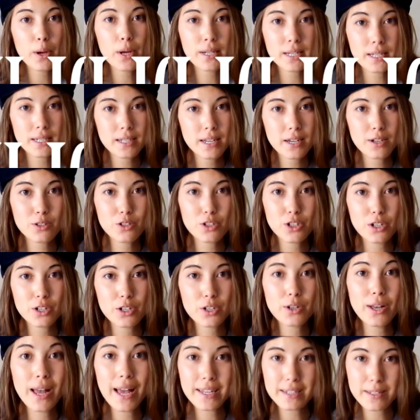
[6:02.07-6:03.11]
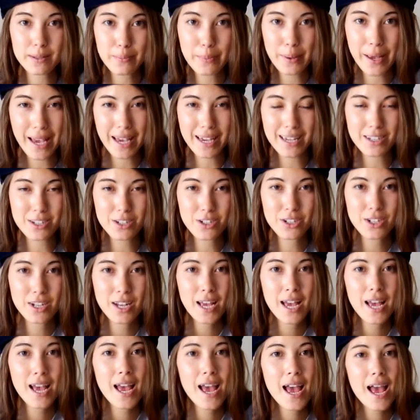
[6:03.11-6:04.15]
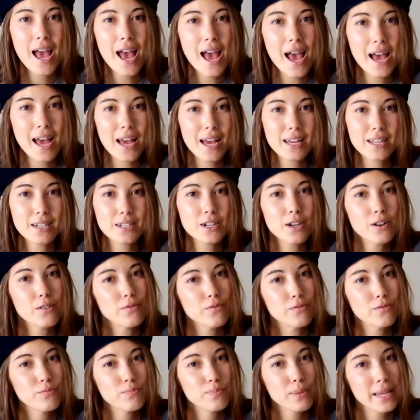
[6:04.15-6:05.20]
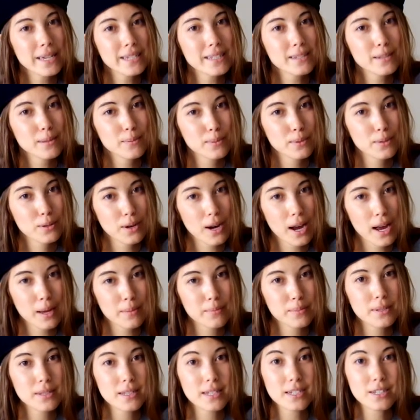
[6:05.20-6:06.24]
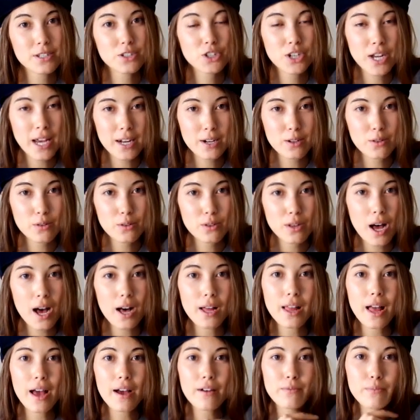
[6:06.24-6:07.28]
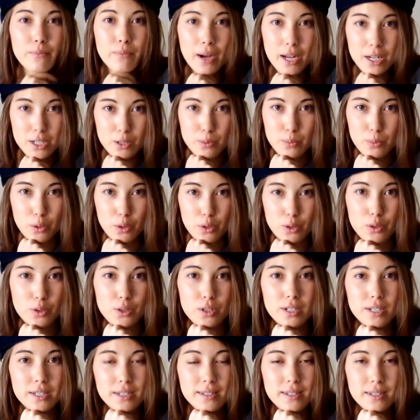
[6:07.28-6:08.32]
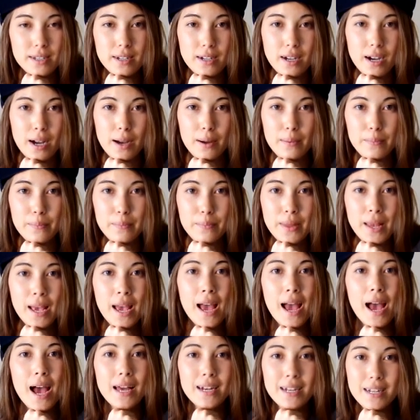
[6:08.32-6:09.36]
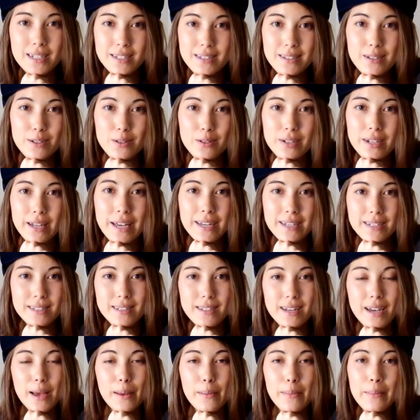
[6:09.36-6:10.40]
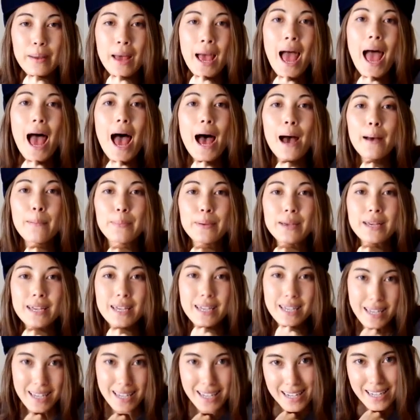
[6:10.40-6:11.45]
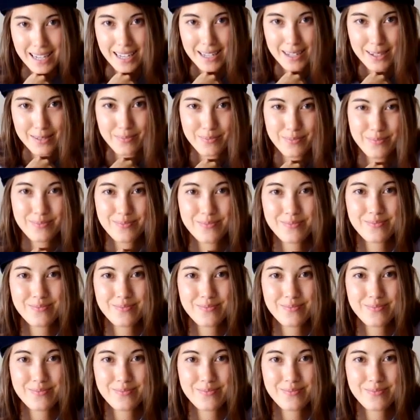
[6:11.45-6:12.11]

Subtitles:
Ponytail Journal has a page, and please subscribe to this channel. I'll have much more goodness to come, and until next time, happy eating.